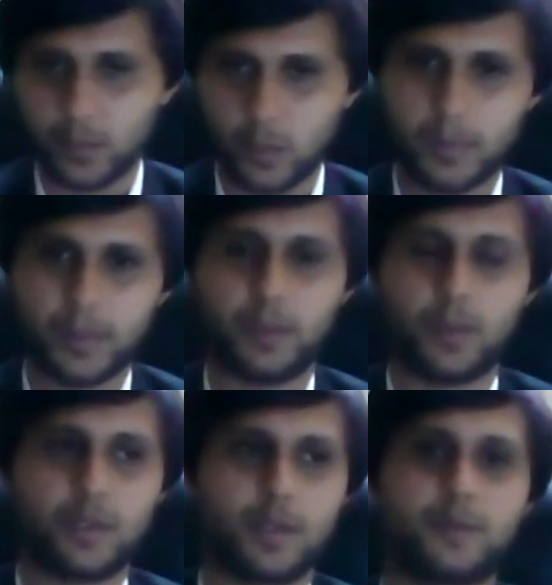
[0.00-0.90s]
I hope it
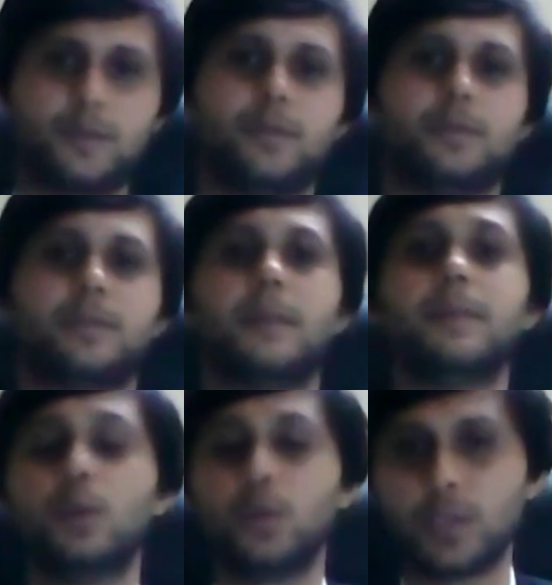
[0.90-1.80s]
was of
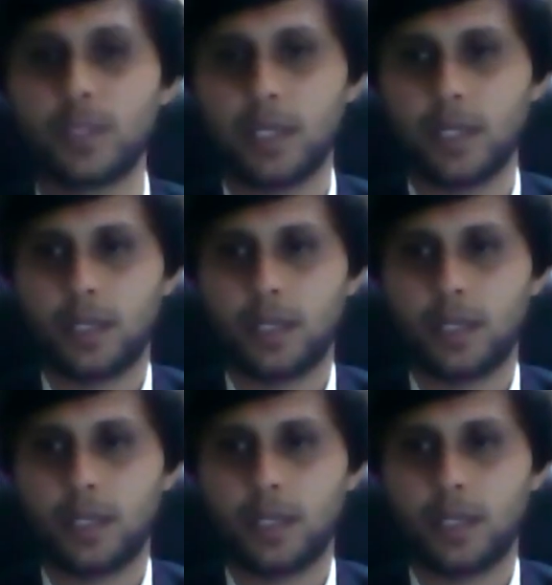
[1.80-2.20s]
some use.